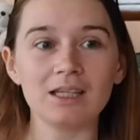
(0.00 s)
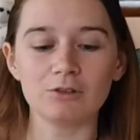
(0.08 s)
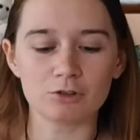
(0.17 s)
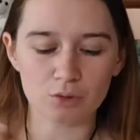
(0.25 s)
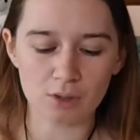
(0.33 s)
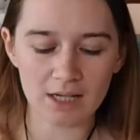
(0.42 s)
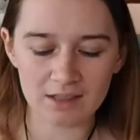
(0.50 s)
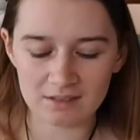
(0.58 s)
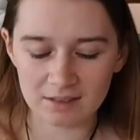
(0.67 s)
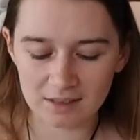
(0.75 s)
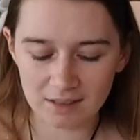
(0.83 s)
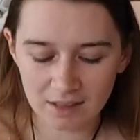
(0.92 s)
it was
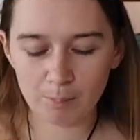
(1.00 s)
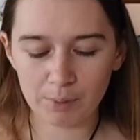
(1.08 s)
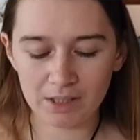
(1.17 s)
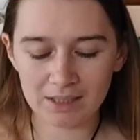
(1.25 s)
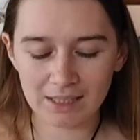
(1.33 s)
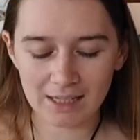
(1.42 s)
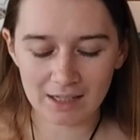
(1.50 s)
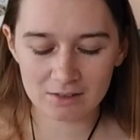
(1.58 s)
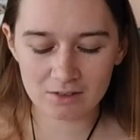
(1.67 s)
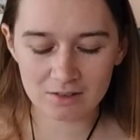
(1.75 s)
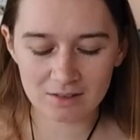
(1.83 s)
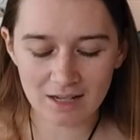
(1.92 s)
crazy. But yeah,
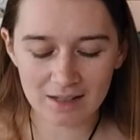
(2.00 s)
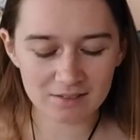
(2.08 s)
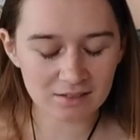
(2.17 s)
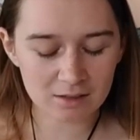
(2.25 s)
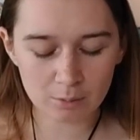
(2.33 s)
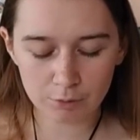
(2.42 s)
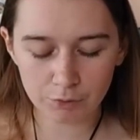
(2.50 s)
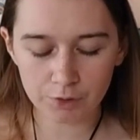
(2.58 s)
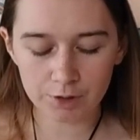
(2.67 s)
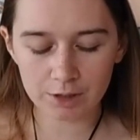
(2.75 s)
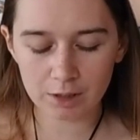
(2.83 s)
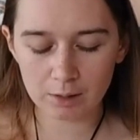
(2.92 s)
as I said
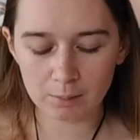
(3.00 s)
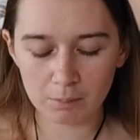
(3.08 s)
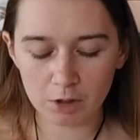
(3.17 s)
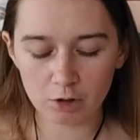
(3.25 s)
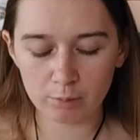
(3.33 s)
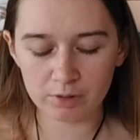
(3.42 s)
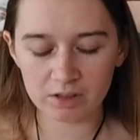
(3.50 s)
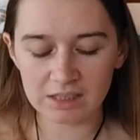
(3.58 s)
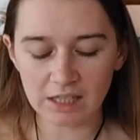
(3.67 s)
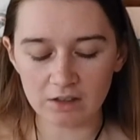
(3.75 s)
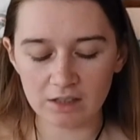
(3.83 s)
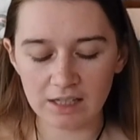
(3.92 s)
before, the mill burnt
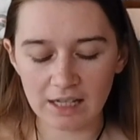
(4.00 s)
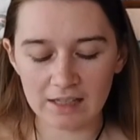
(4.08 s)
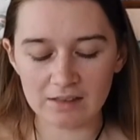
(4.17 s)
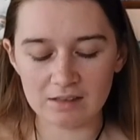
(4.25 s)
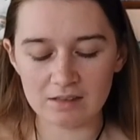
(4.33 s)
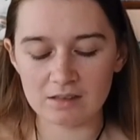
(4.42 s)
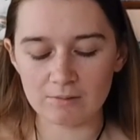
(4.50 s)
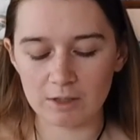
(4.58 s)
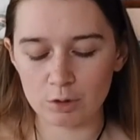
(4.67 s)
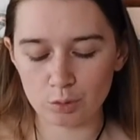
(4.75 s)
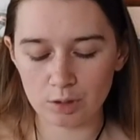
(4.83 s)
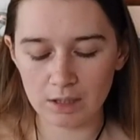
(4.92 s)
down in
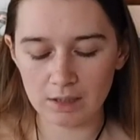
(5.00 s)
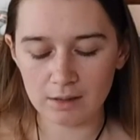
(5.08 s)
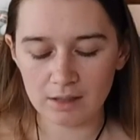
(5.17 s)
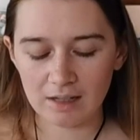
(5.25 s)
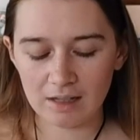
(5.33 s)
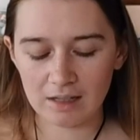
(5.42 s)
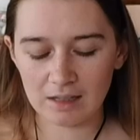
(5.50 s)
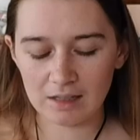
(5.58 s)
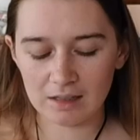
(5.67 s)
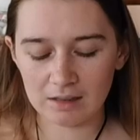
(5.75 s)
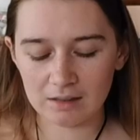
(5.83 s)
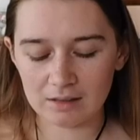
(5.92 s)
1873,
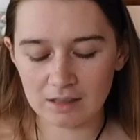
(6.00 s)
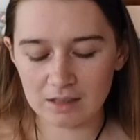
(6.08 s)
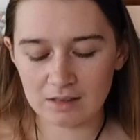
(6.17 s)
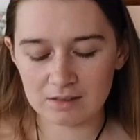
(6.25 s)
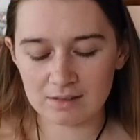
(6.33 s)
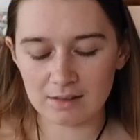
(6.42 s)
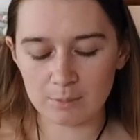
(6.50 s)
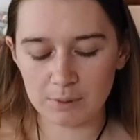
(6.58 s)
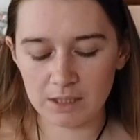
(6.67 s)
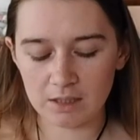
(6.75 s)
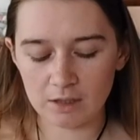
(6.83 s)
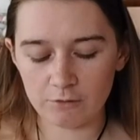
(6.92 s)
and it is said to
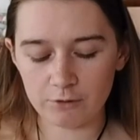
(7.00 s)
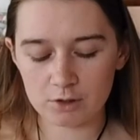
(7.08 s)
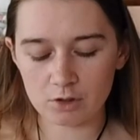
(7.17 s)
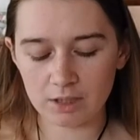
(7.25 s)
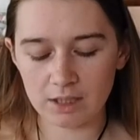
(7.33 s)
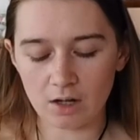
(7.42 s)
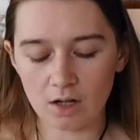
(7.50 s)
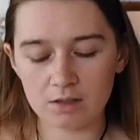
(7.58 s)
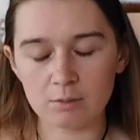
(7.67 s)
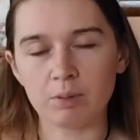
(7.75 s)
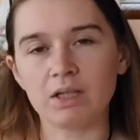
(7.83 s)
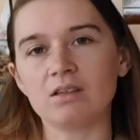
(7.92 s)
be officially a
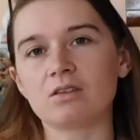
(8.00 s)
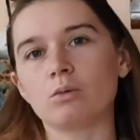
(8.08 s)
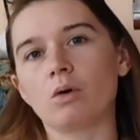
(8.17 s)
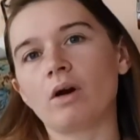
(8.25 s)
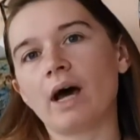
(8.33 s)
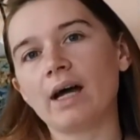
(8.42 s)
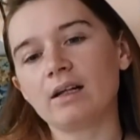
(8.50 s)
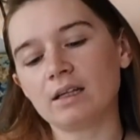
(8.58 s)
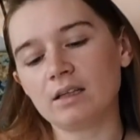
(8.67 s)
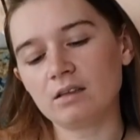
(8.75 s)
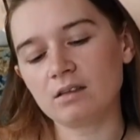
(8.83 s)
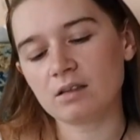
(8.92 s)
haunted place in Rhode
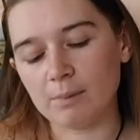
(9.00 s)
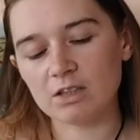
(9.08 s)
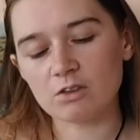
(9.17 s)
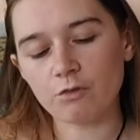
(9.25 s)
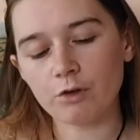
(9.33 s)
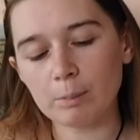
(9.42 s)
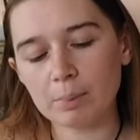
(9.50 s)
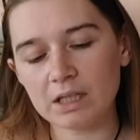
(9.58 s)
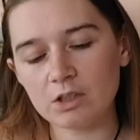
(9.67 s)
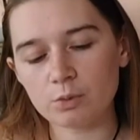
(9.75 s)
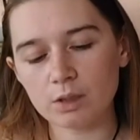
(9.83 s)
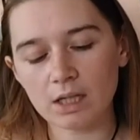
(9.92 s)
Island. It's a fun
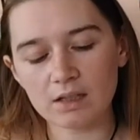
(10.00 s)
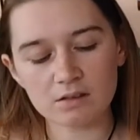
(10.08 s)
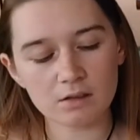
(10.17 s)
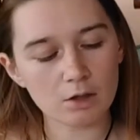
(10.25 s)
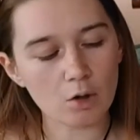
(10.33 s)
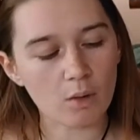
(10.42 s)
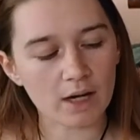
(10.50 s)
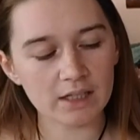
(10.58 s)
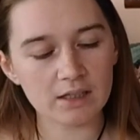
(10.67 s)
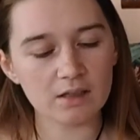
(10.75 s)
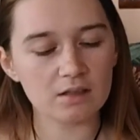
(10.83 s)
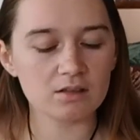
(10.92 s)
place where you guys can go
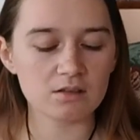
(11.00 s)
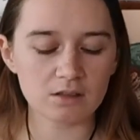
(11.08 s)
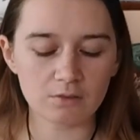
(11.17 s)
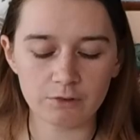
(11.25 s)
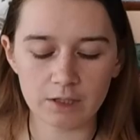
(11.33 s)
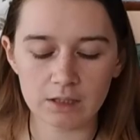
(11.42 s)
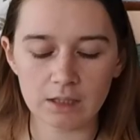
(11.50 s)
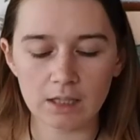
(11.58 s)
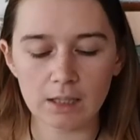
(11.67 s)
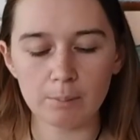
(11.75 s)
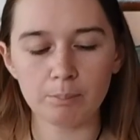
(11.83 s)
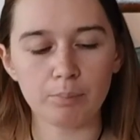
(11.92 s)
hiking and stuff like
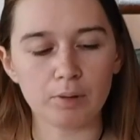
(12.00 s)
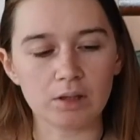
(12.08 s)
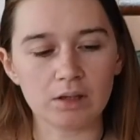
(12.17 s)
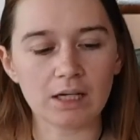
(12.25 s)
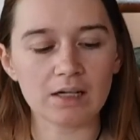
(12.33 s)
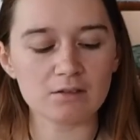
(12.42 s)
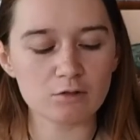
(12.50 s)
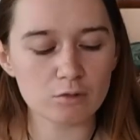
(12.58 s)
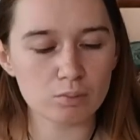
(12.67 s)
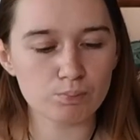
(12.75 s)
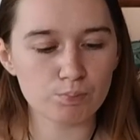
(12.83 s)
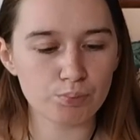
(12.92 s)
that, but that's
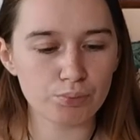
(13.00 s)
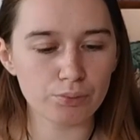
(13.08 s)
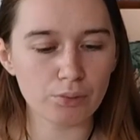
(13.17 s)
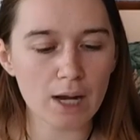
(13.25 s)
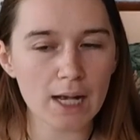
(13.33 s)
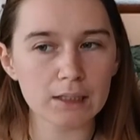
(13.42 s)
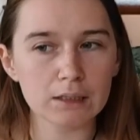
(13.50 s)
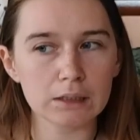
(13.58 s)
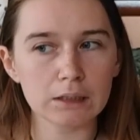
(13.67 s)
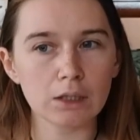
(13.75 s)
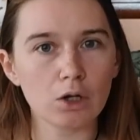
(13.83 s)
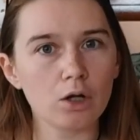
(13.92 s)

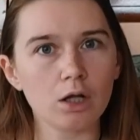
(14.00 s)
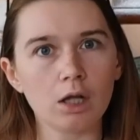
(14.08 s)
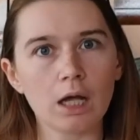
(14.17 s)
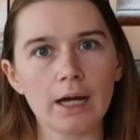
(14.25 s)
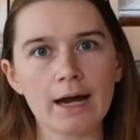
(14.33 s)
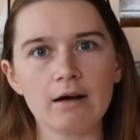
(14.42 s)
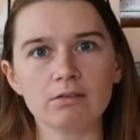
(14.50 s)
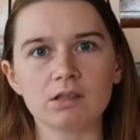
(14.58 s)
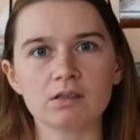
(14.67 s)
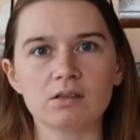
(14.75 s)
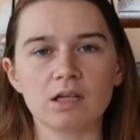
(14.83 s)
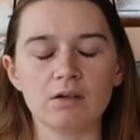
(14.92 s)
practically all I have to
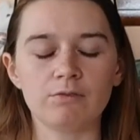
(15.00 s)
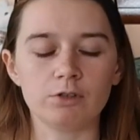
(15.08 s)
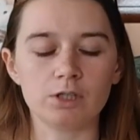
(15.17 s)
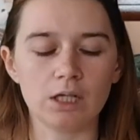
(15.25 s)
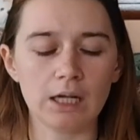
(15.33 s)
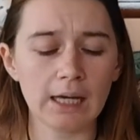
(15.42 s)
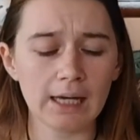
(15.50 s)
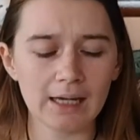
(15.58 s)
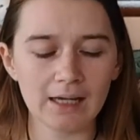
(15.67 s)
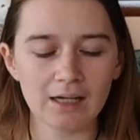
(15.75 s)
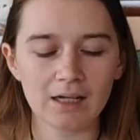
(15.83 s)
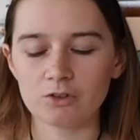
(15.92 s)
say for
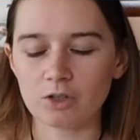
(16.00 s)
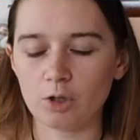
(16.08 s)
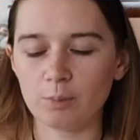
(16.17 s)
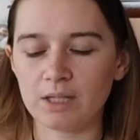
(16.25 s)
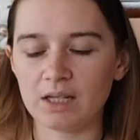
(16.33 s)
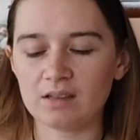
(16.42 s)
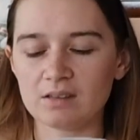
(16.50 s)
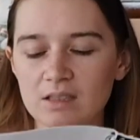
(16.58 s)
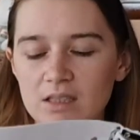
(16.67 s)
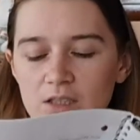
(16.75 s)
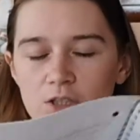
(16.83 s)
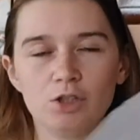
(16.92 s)
today. So I hope you guys
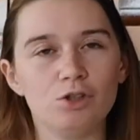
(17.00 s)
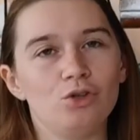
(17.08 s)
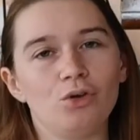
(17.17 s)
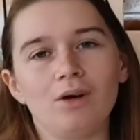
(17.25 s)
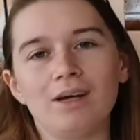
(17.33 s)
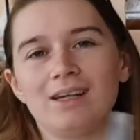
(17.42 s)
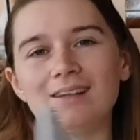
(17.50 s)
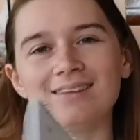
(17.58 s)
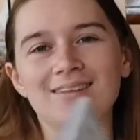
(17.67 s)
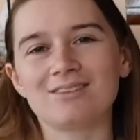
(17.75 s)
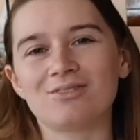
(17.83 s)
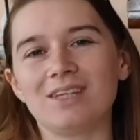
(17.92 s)
enjoyed
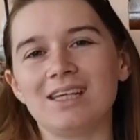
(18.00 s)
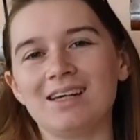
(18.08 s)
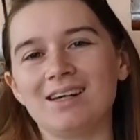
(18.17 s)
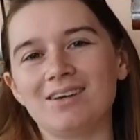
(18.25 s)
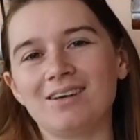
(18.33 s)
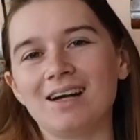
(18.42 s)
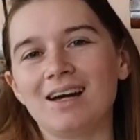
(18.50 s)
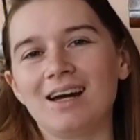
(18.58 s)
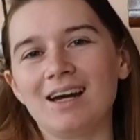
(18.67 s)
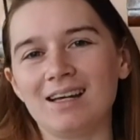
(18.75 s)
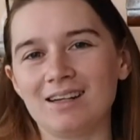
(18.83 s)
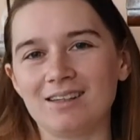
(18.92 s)
this video,
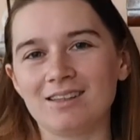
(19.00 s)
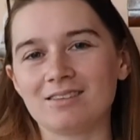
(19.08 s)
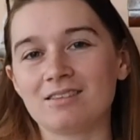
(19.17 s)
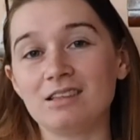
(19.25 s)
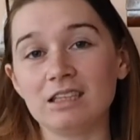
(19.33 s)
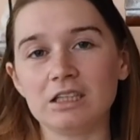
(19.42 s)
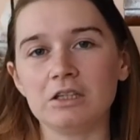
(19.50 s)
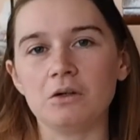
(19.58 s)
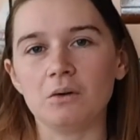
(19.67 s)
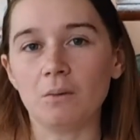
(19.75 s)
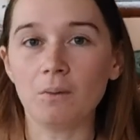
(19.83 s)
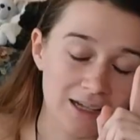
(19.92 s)
and I'll see
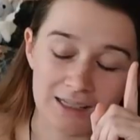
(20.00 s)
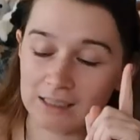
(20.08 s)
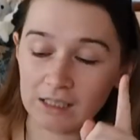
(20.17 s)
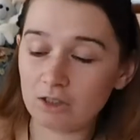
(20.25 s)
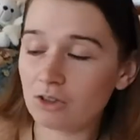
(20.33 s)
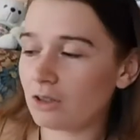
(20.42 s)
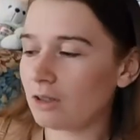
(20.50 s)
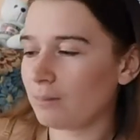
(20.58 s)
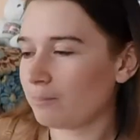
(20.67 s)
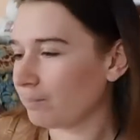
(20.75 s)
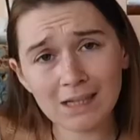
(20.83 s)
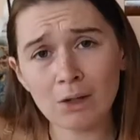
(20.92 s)
you
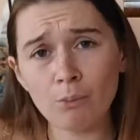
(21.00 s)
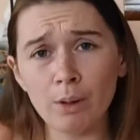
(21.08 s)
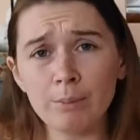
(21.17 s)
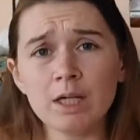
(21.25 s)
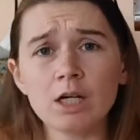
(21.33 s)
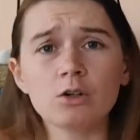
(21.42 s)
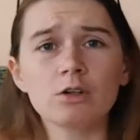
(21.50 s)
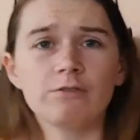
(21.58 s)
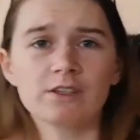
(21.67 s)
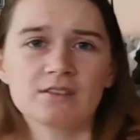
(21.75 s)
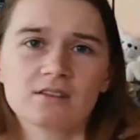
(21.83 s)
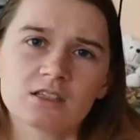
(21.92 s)
either when we go to
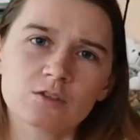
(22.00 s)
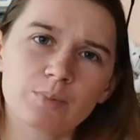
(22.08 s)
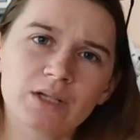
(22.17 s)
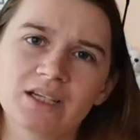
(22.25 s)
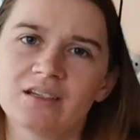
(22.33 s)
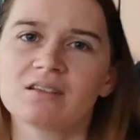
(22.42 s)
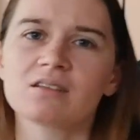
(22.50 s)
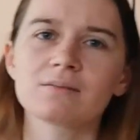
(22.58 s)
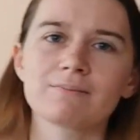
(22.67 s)
visit this place